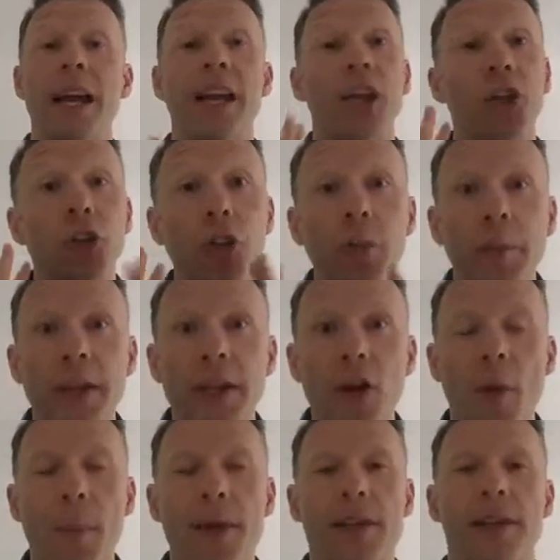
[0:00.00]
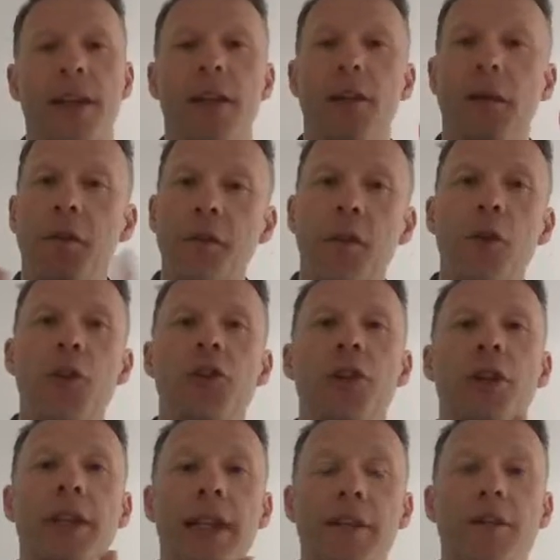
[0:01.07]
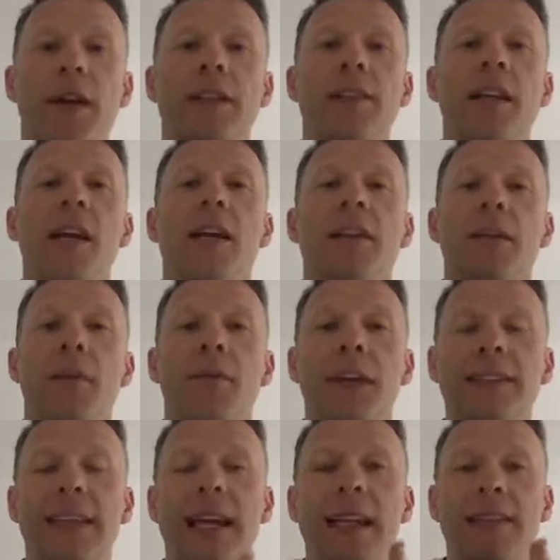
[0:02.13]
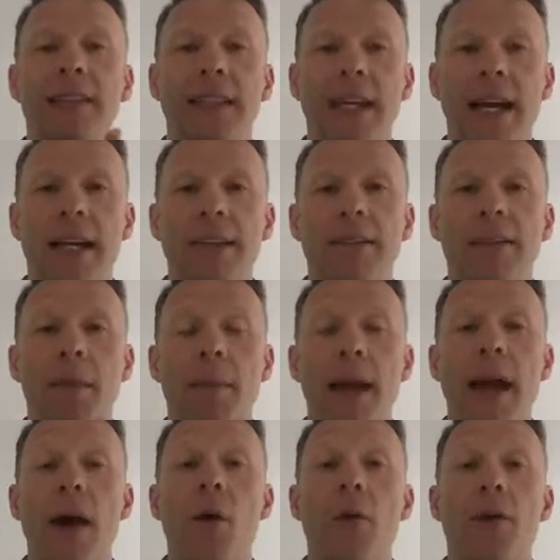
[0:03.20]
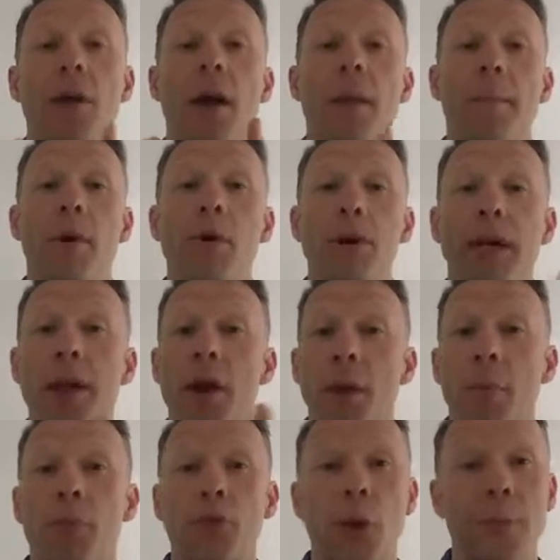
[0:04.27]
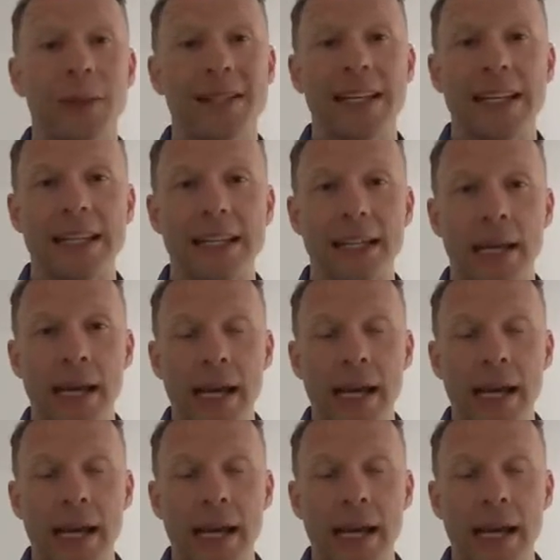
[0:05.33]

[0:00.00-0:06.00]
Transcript: And it should be the opposite. The food should give us some vitality and some health building properties.